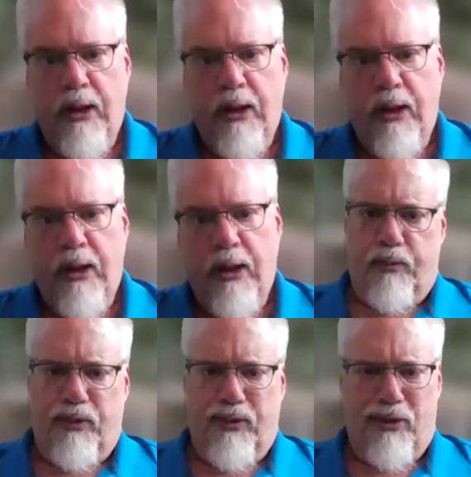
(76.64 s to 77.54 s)

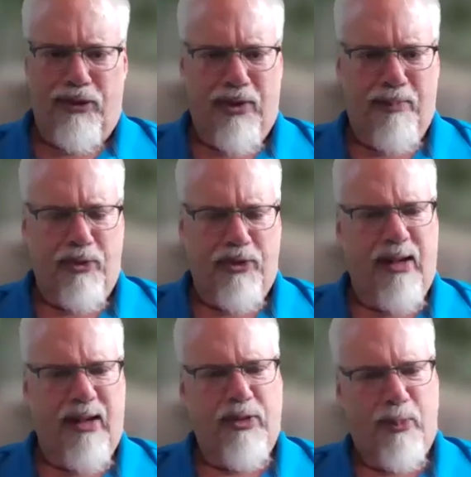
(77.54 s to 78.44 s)
There are some
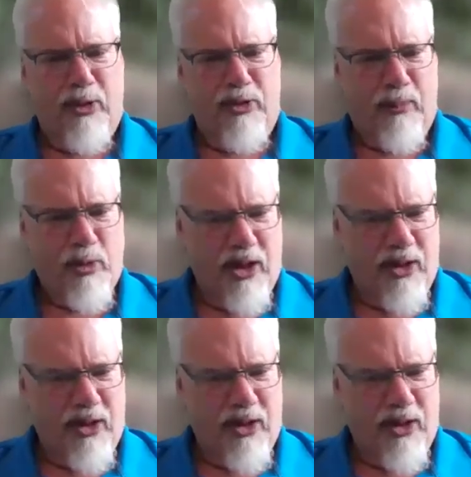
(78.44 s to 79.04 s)
signs of perception